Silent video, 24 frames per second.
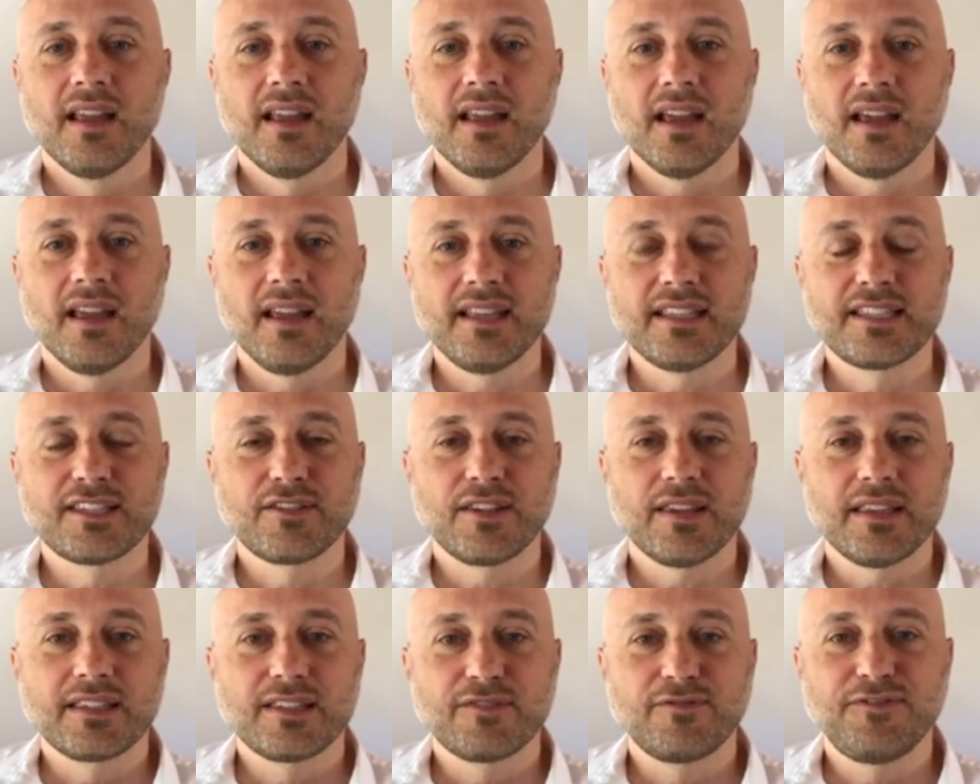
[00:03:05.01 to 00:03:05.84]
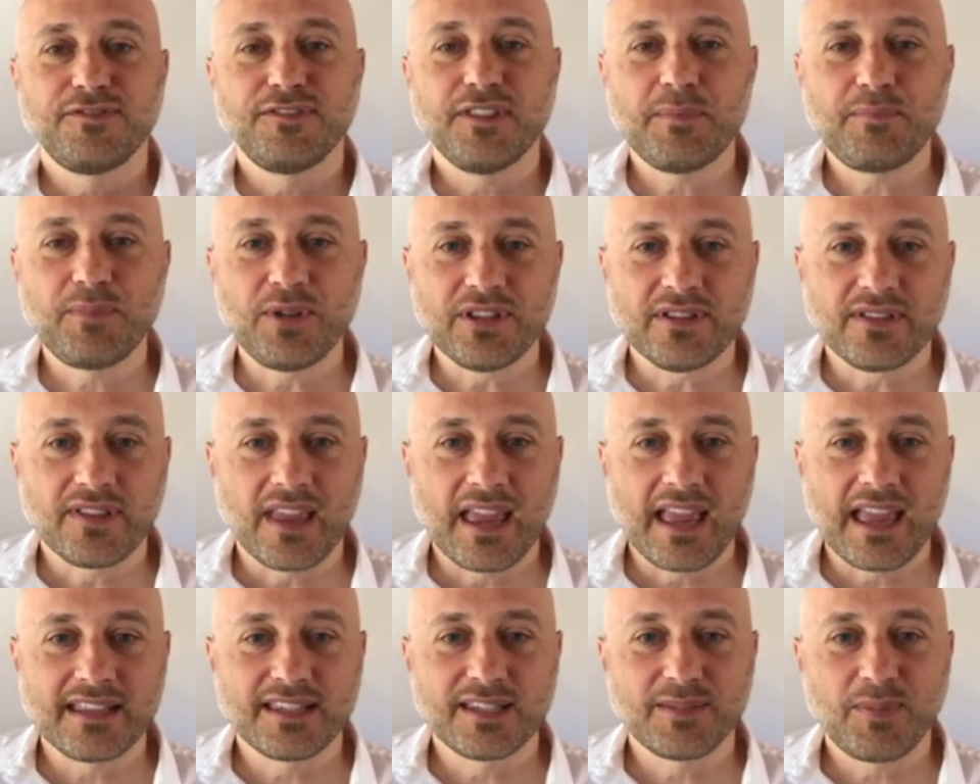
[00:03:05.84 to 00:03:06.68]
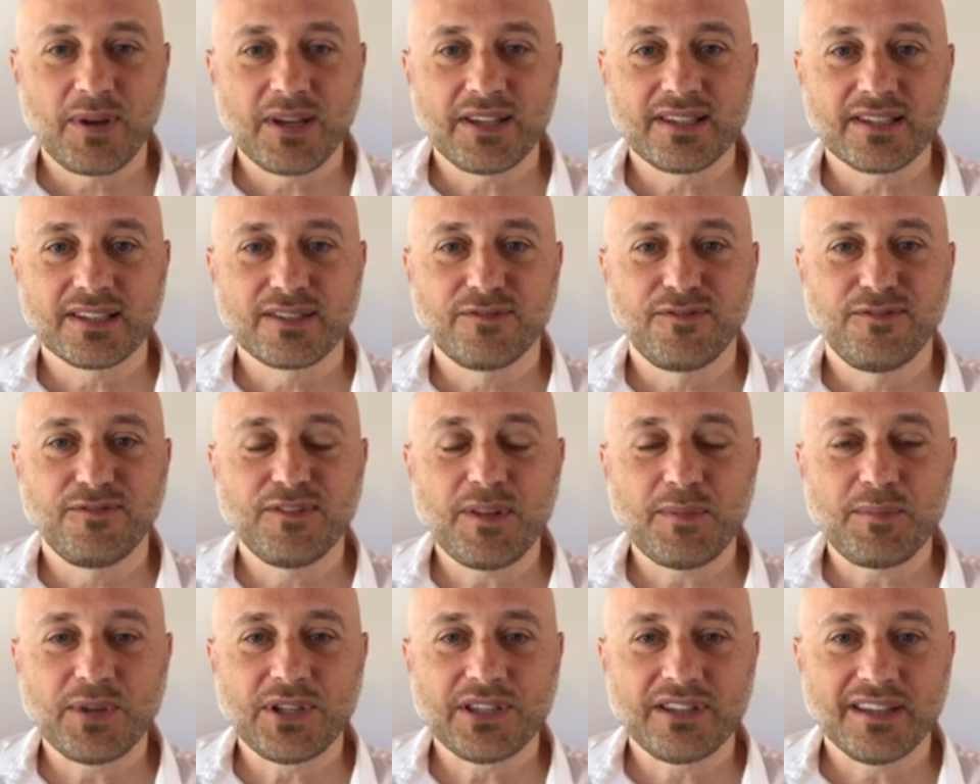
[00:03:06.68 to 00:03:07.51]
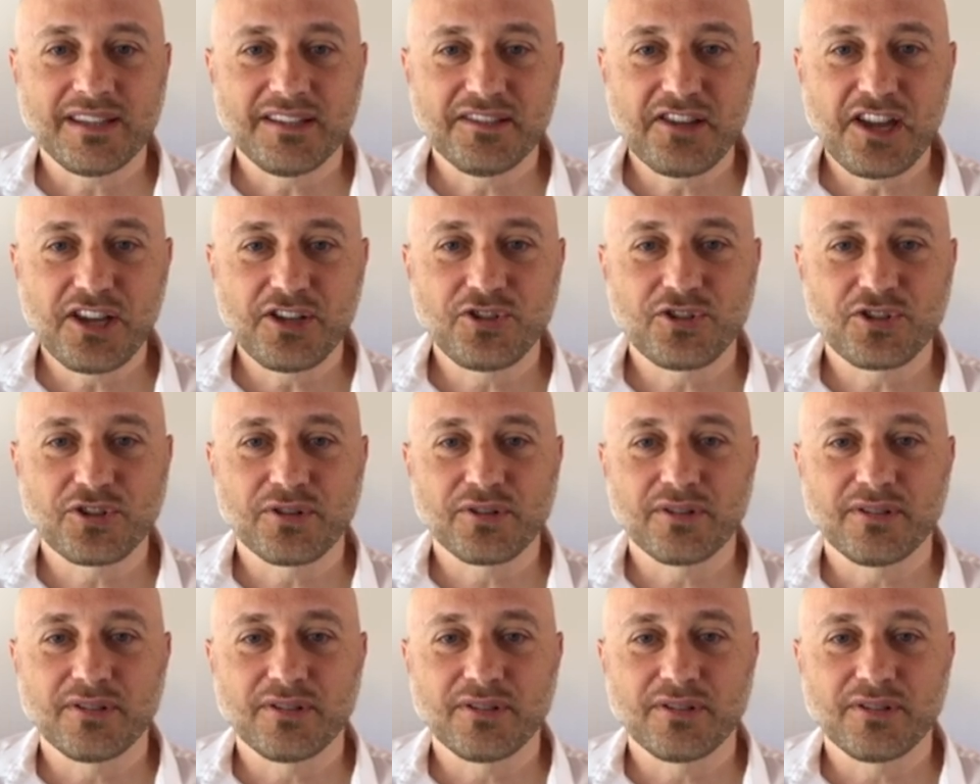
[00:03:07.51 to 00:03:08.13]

It's flippant. The headspace is flippant in nature.